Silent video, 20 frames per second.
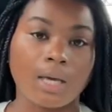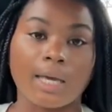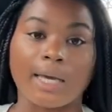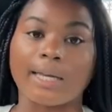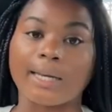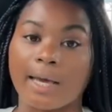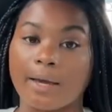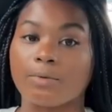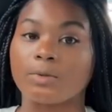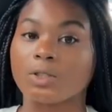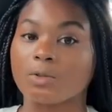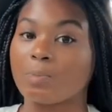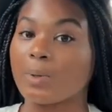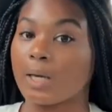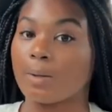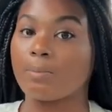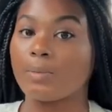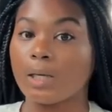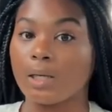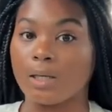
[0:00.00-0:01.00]
And they
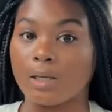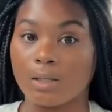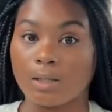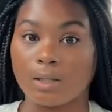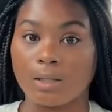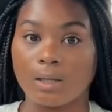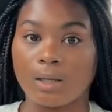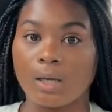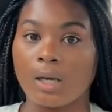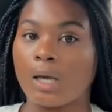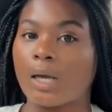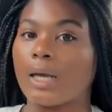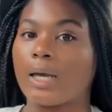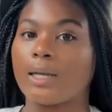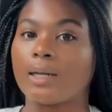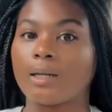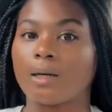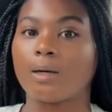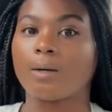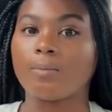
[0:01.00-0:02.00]
respect me
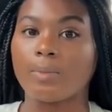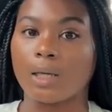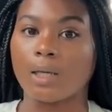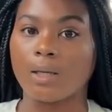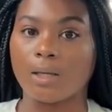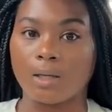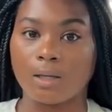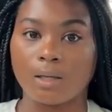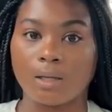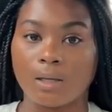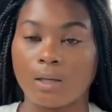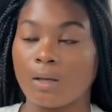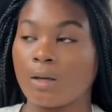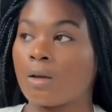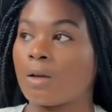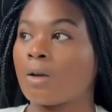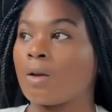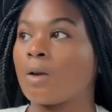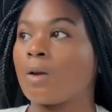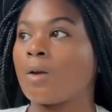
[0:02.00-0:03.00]
and love me
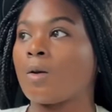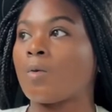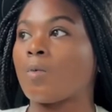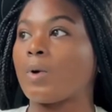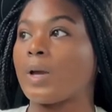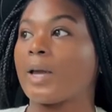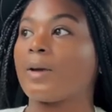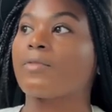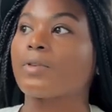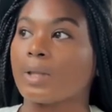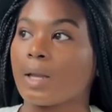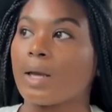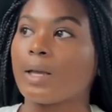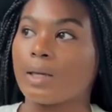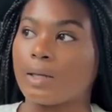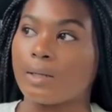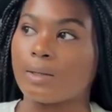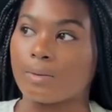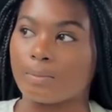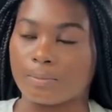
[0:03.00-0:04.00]
with everything
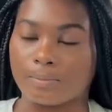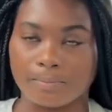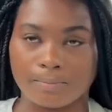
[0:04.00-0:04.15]
in them.